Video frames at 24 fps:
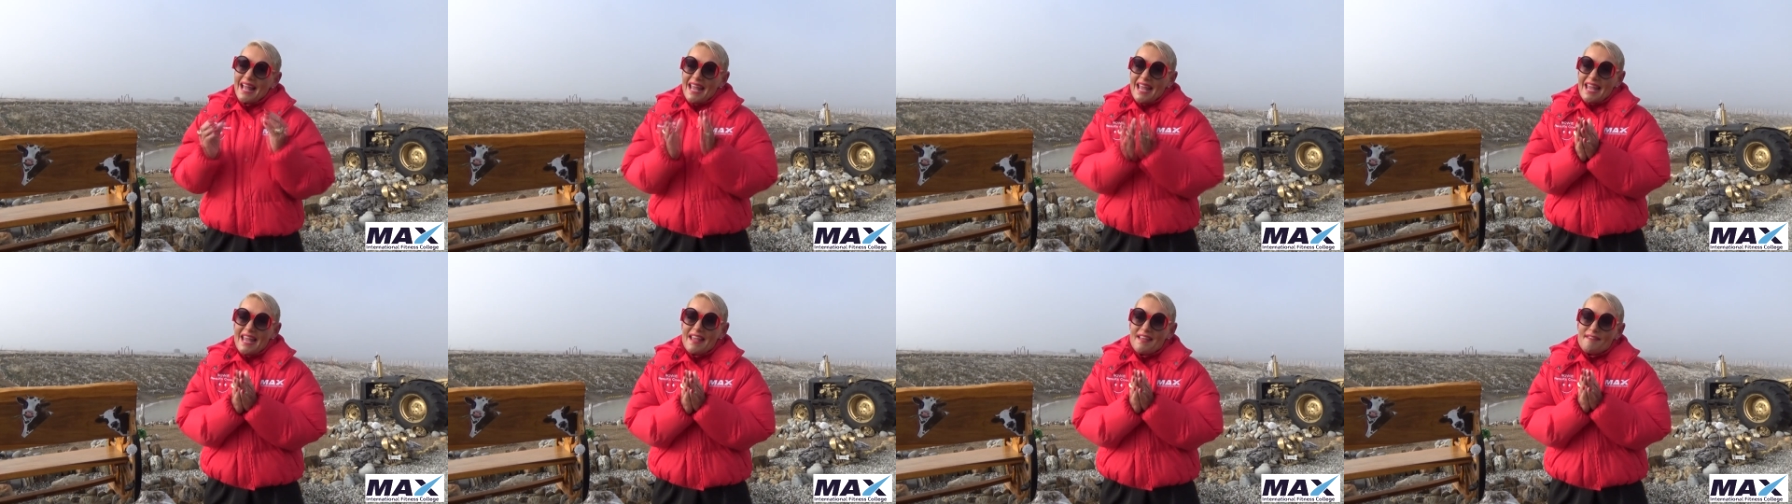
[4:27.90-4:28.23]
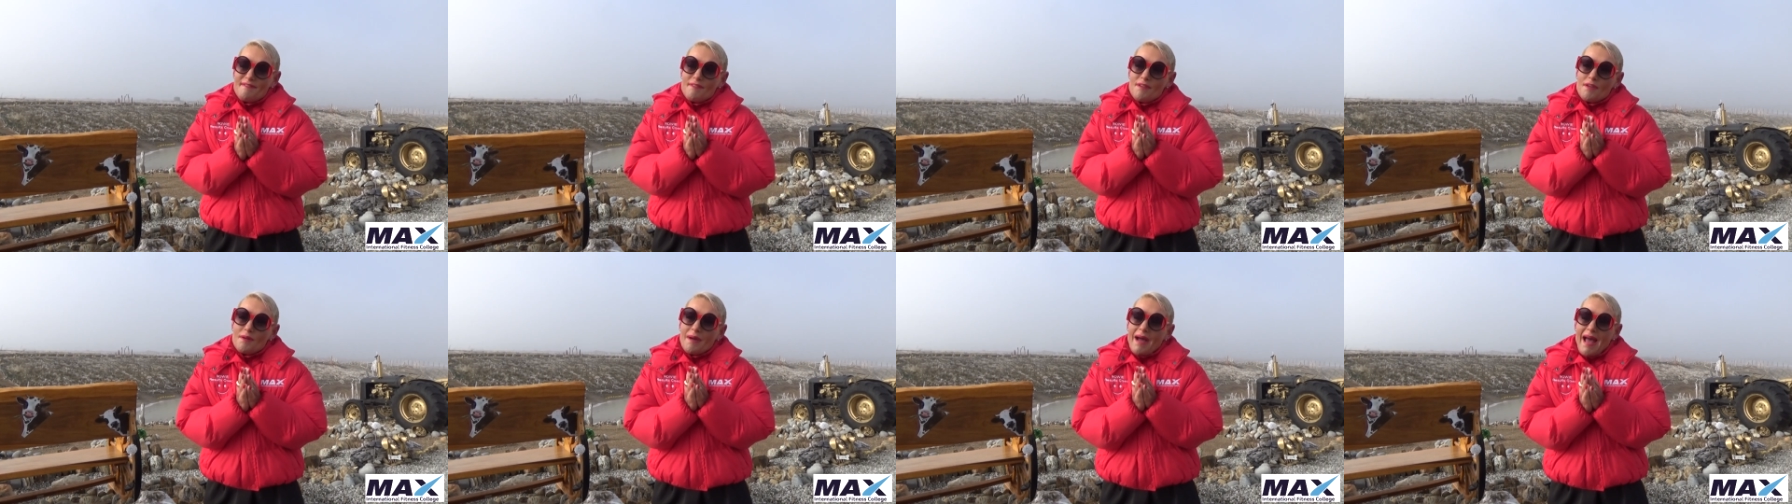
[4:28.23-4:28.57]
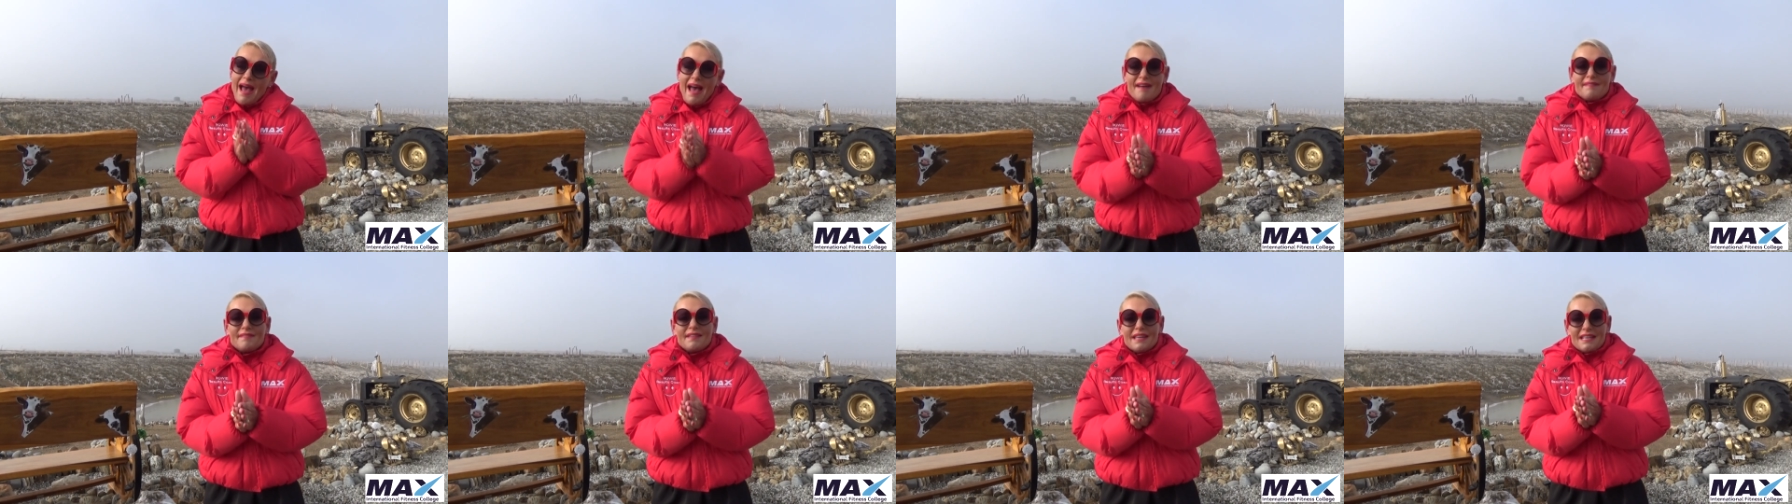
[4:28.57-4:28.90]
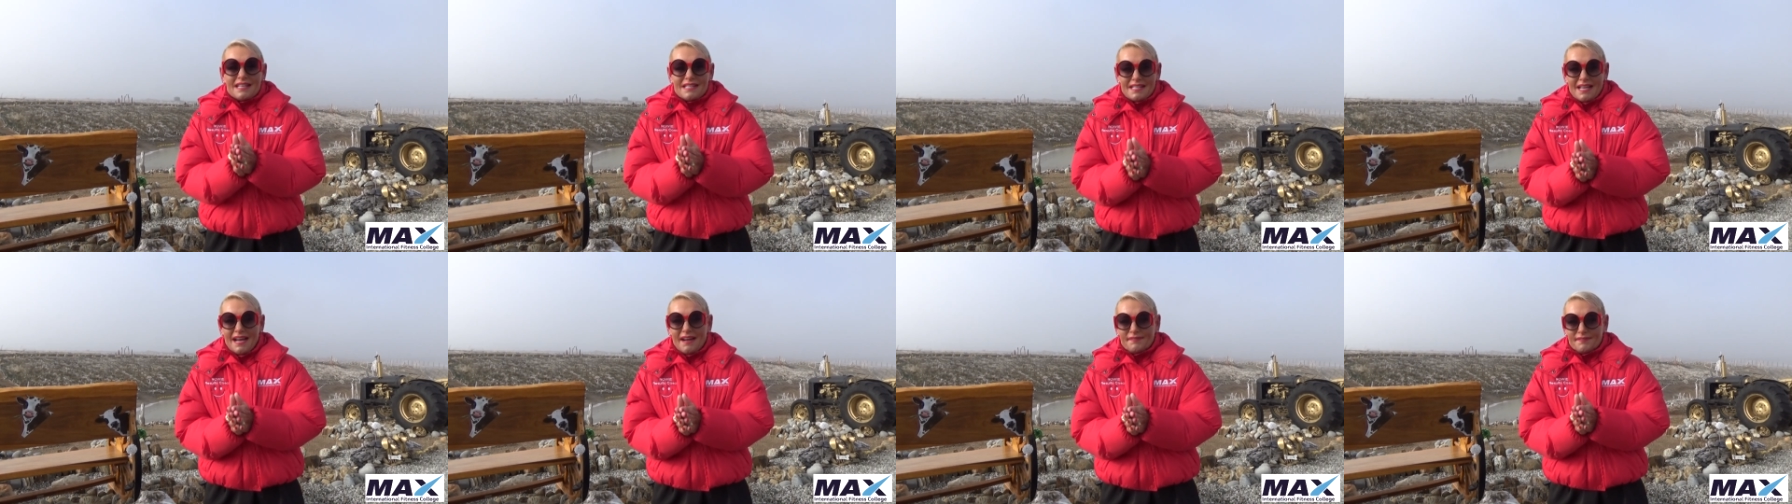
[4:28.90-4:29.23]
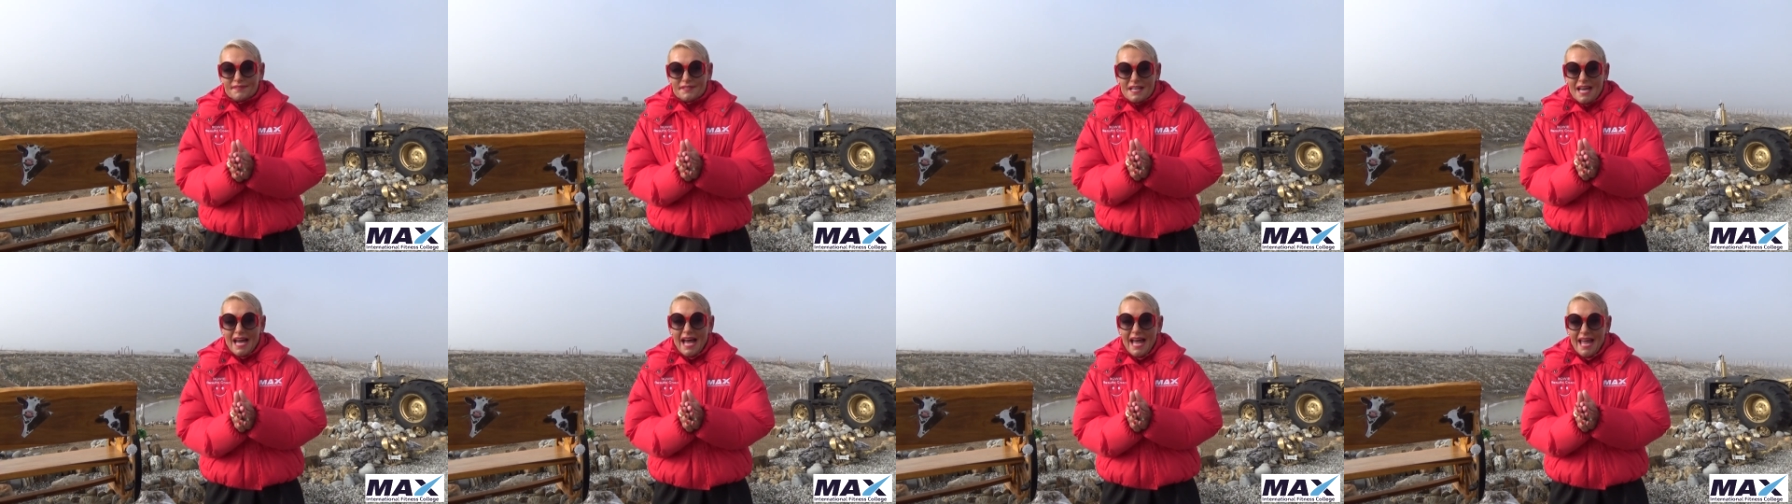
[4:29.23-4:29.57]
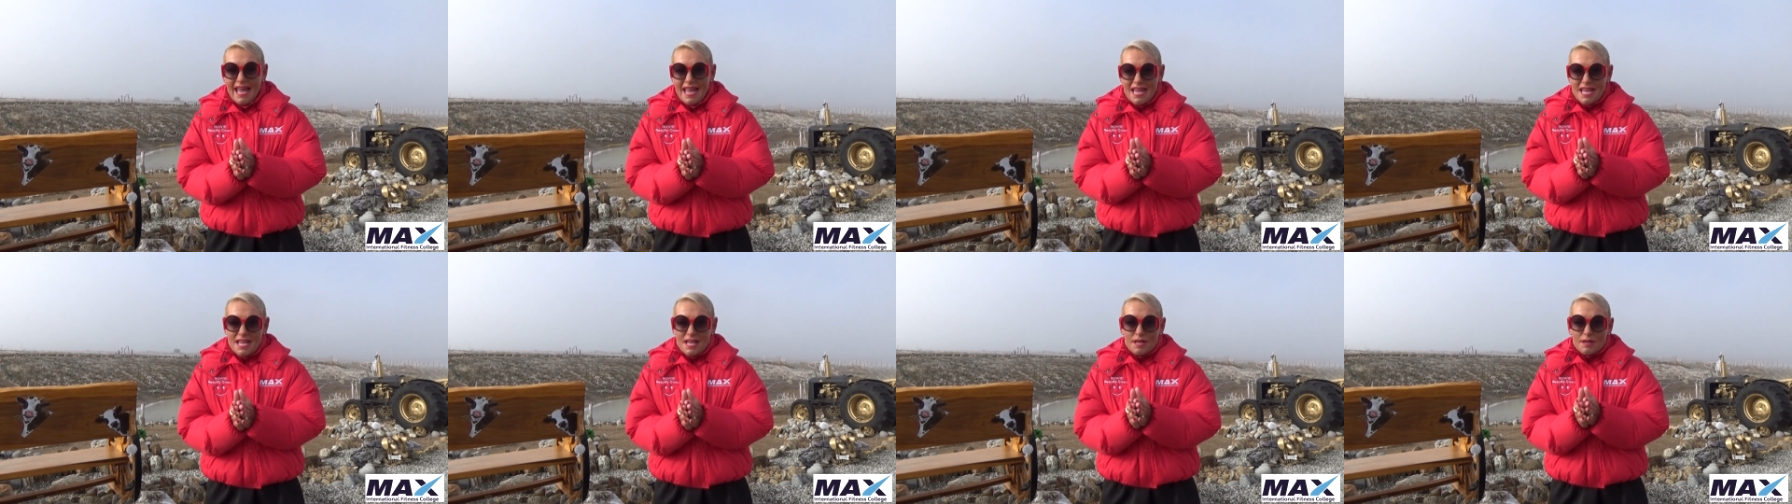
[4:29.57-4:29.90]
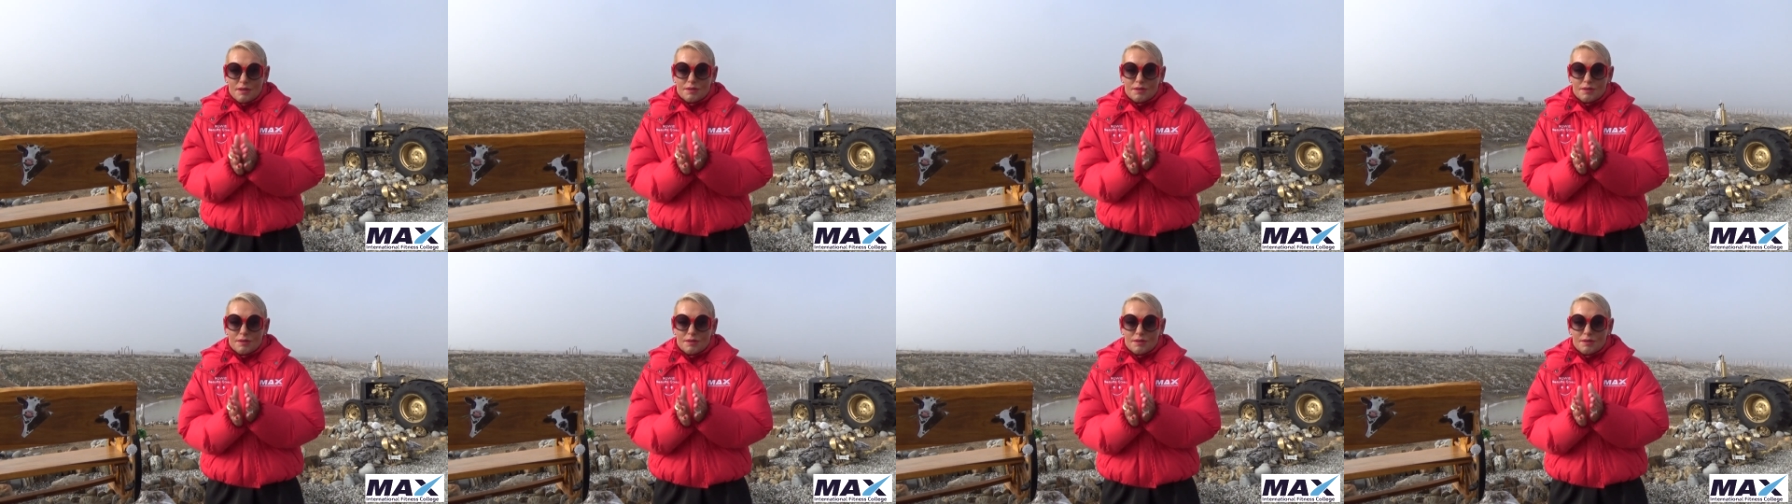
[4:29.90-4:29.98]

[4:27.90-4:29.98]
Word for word: if you are having a tough day,